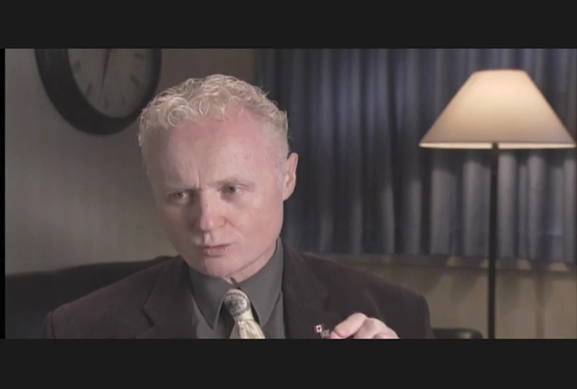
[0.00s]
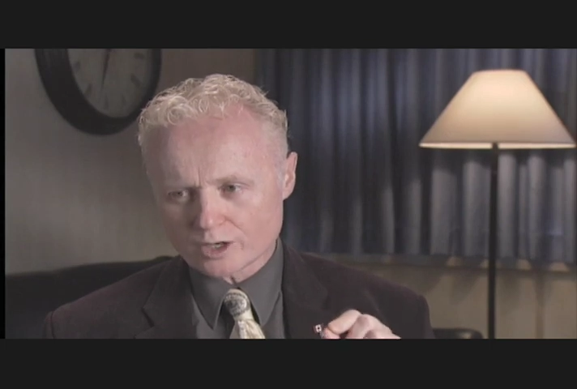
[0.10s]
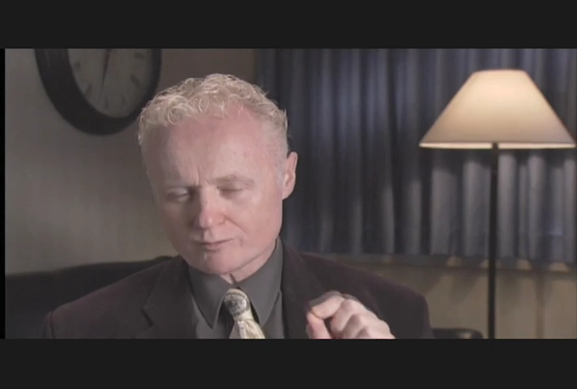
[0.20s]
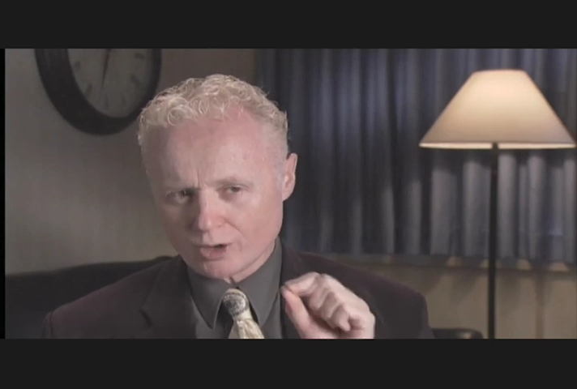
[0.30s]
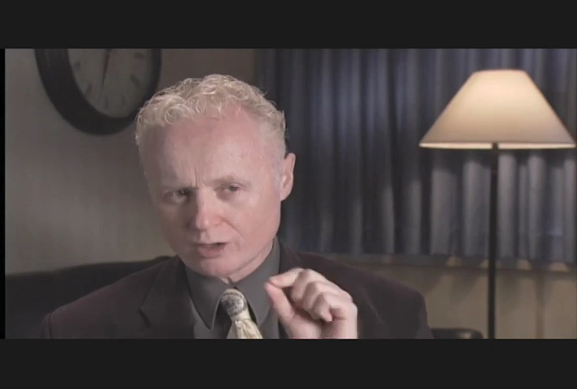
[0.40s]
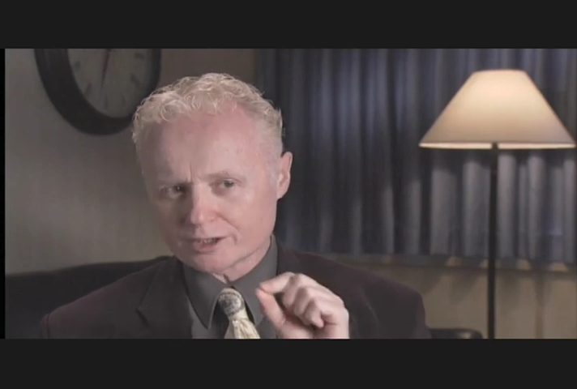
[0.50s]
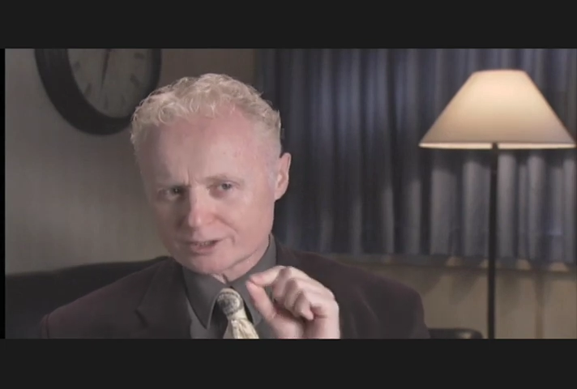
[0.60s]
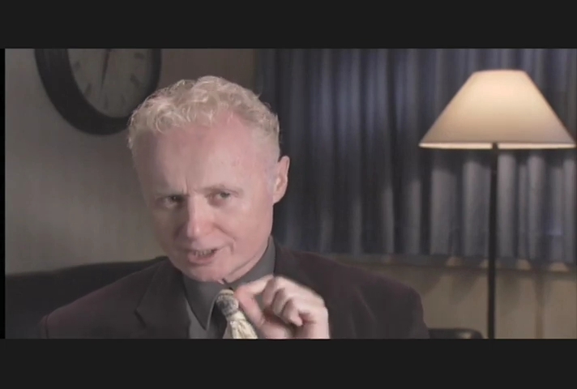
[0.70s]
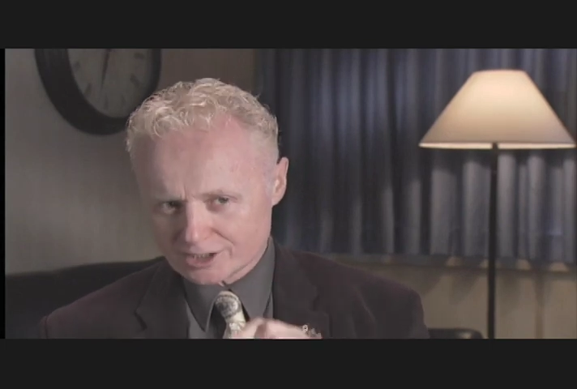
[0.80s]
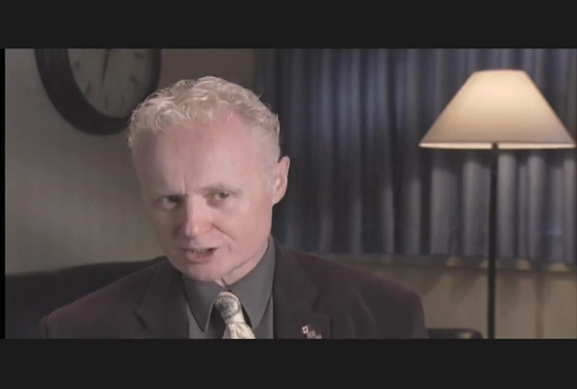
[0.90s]
what
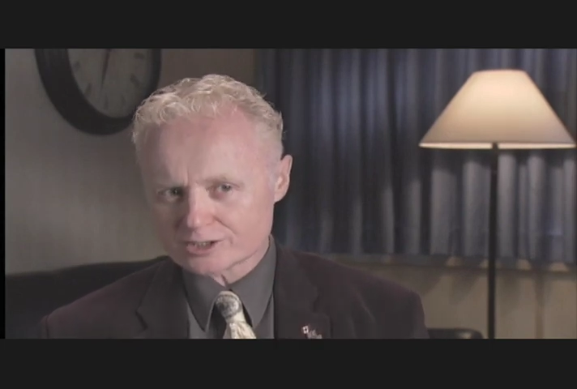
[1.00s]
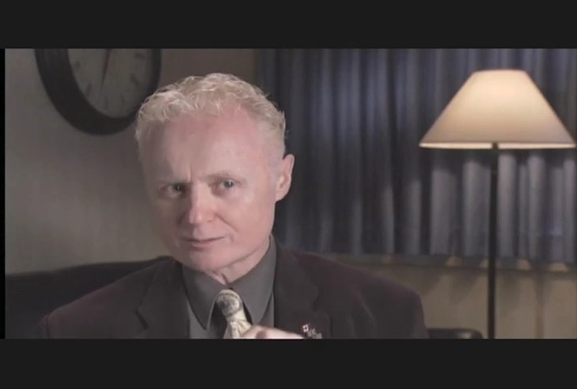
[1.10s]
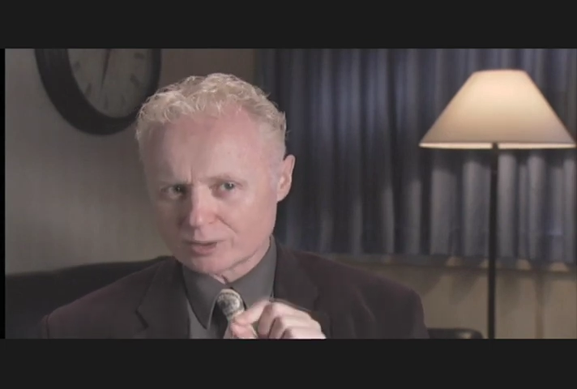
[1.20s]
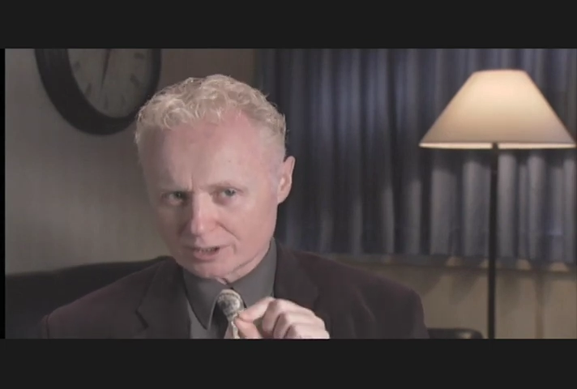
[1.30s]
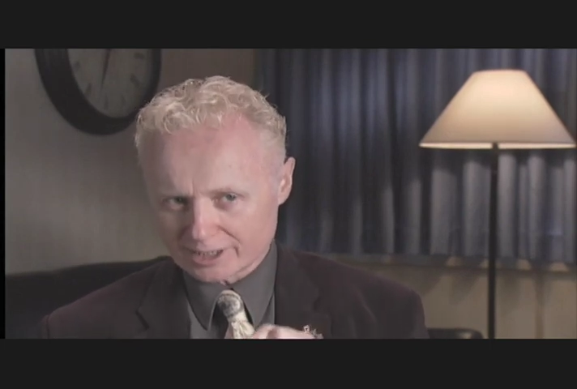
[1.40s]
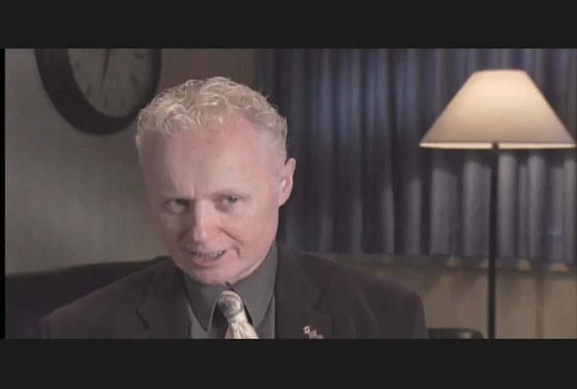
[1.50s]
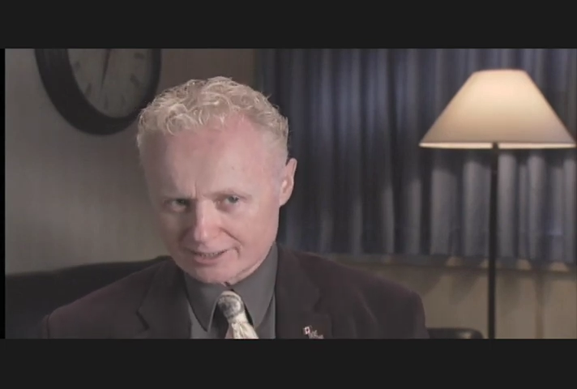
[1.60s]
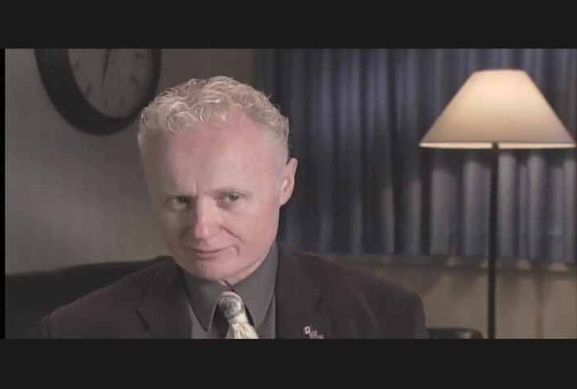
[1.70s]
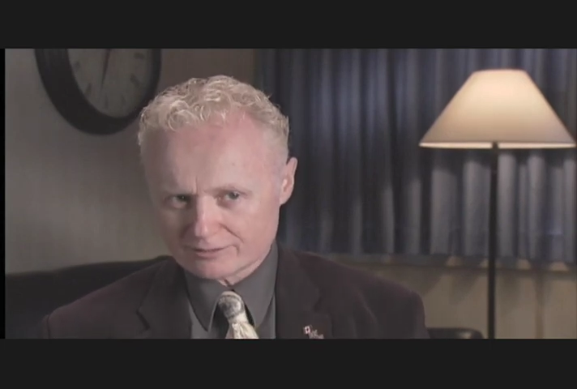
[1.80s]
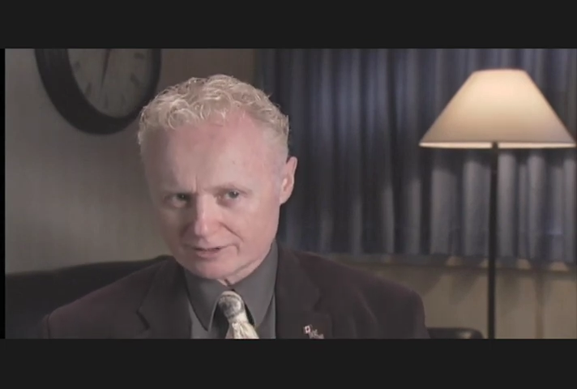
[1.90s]
politicians
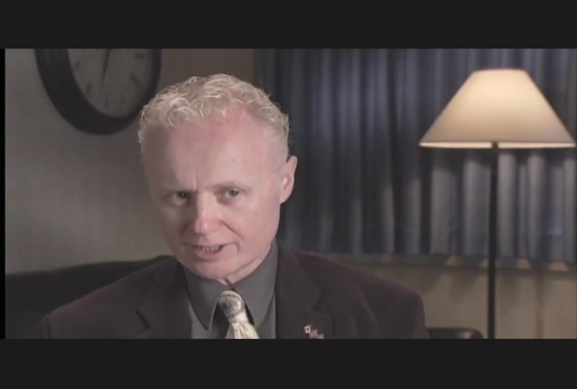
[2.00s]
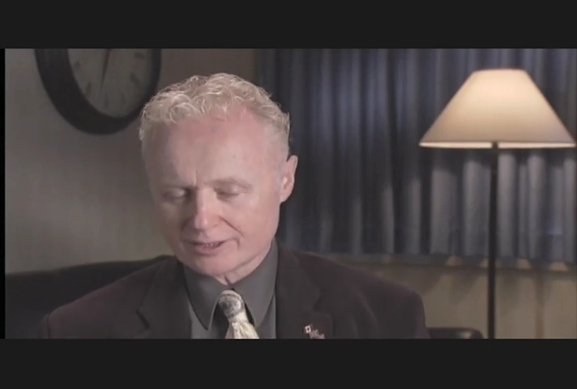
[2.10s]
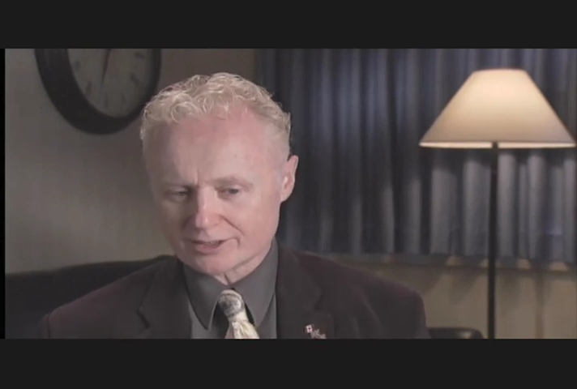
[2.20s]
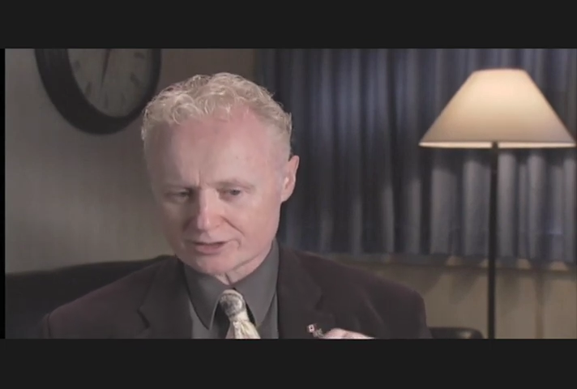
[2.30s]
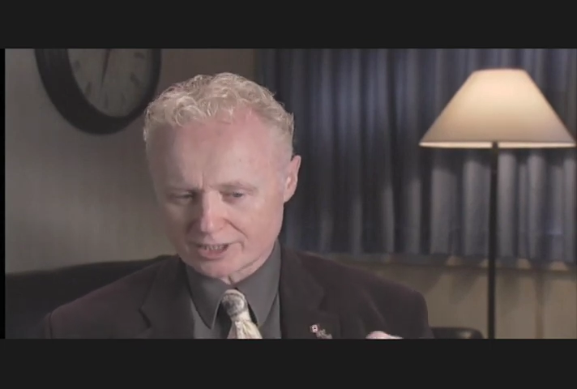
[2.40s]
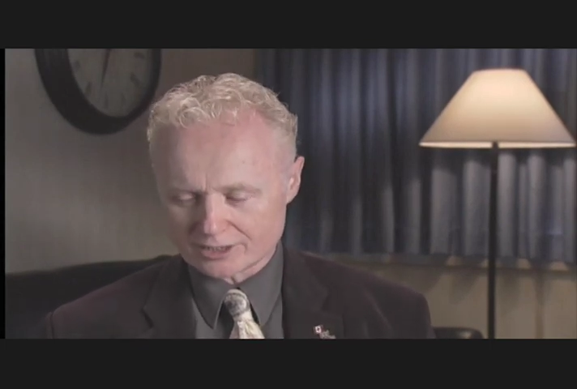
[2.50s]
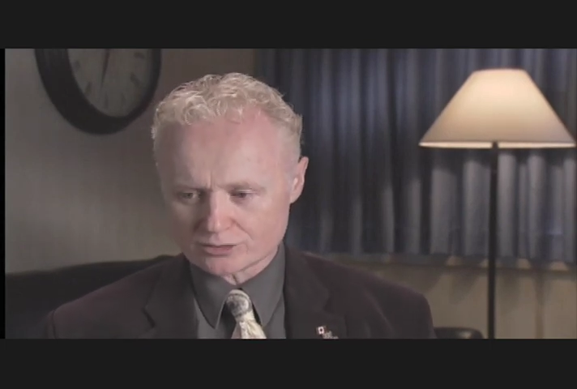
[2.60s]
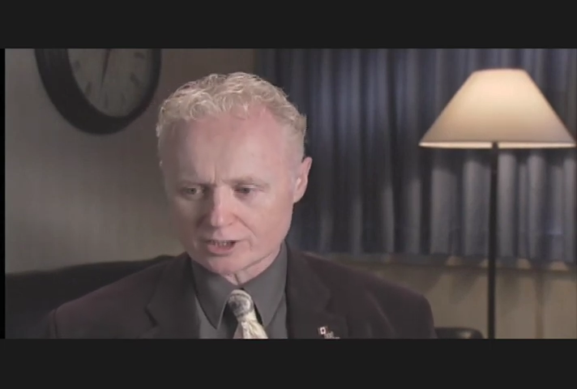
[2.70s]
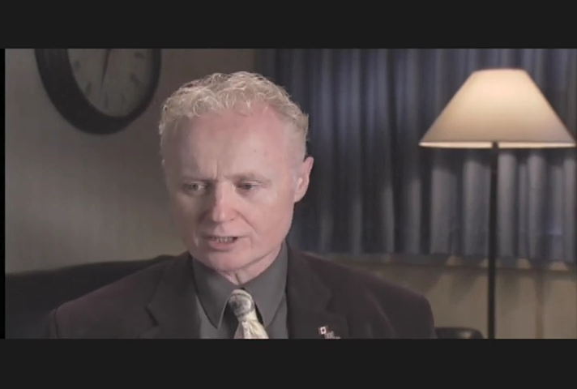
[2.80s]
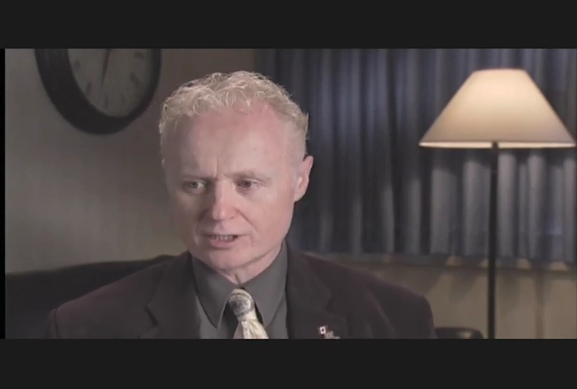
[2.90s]
believe in this
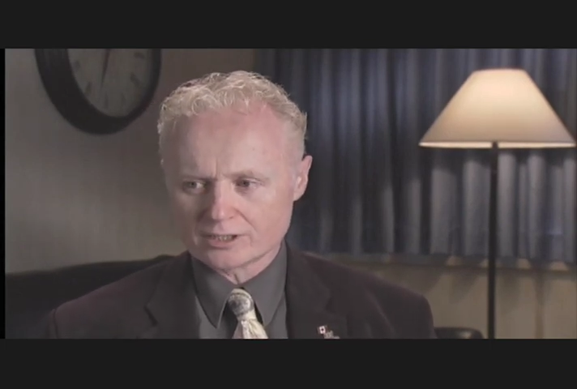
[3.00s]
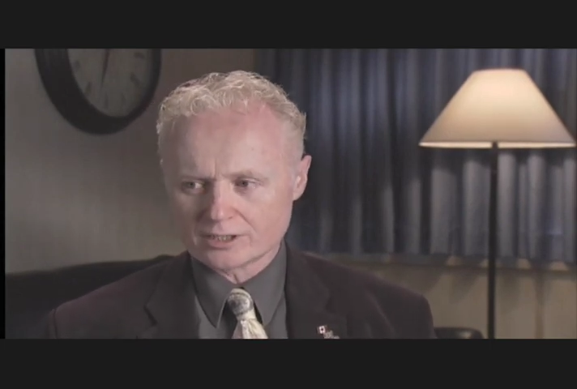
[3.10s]
country,